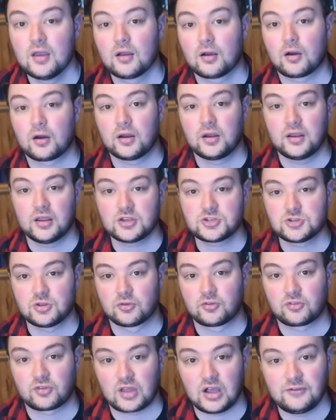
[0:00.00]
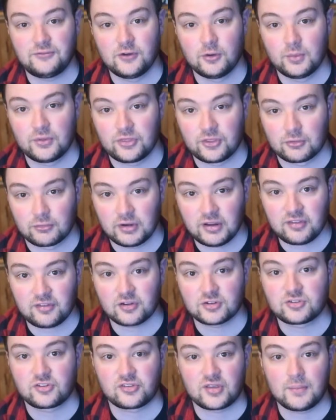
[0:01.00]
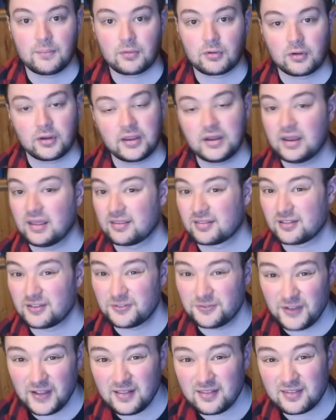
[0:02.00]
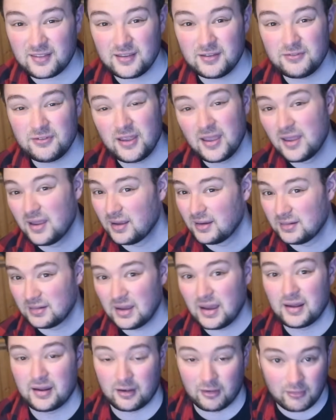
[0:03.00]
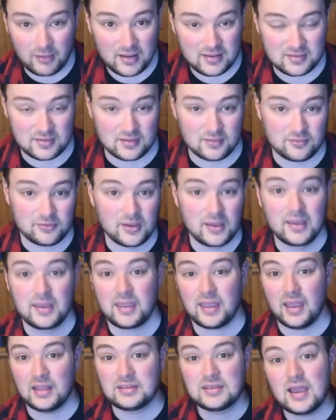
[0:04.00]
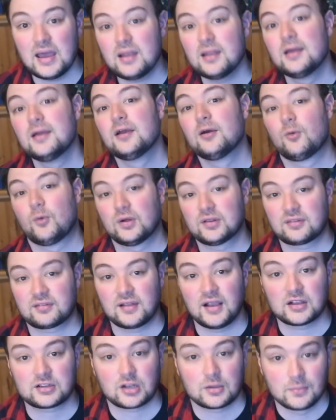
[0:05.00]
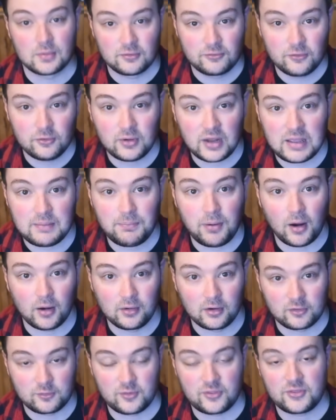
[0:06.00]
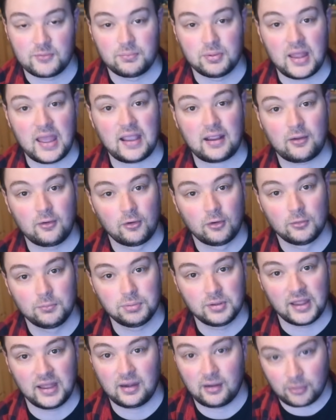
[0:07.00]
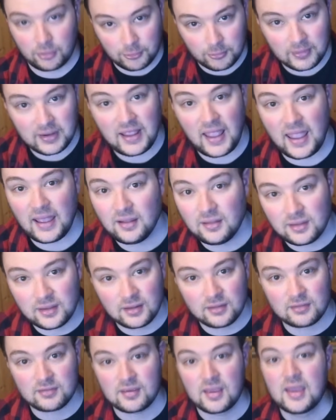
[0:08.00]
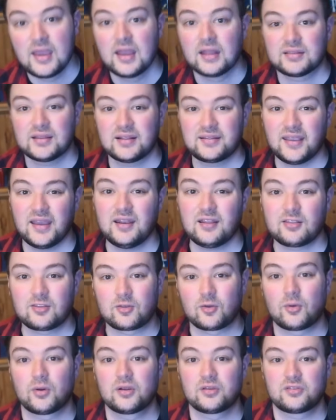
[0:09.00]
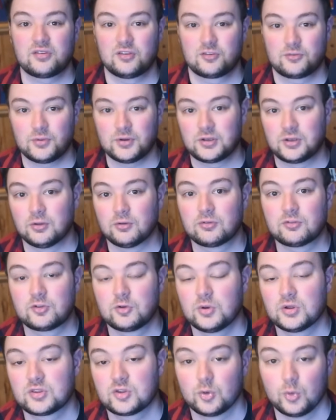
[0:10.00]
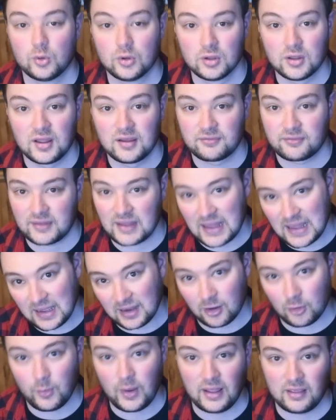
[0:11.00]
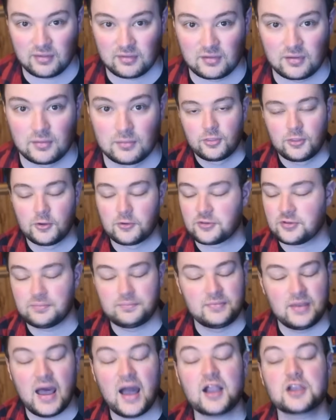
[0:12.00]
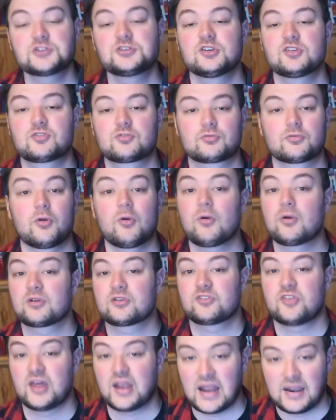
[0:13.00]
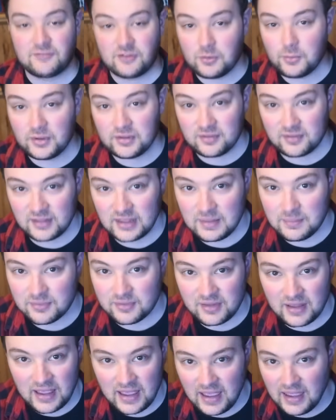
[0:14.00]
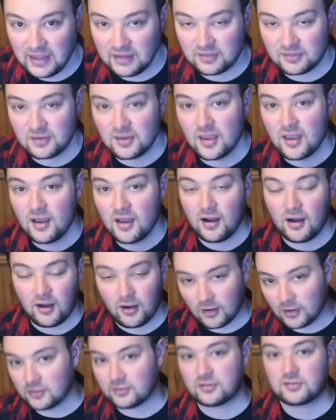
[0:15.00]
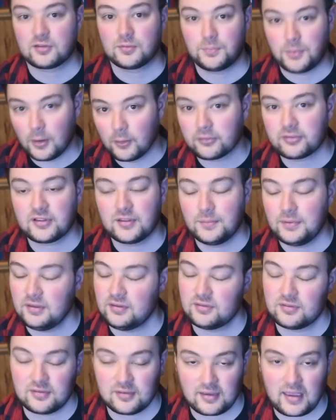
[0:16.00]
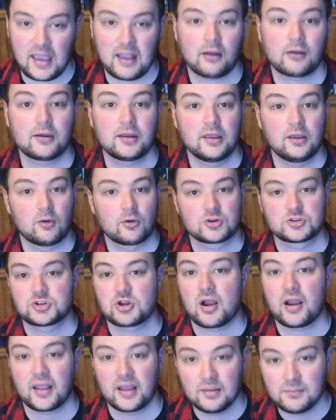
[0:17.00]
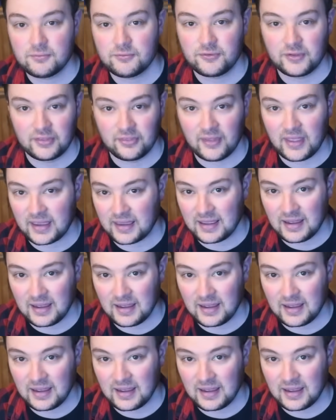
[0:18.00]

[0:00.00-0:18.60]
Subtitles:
Her initial scuffle with the research submarine is defensive, not aggressive. And yet, once Dr. Mafune partners with the Black Hole Planet 3 aliens, Titanosaurus is reduced to a tool of conquest. Those obnoxious roars that everyone seems to hate aren't supposed to be scary or triumphant like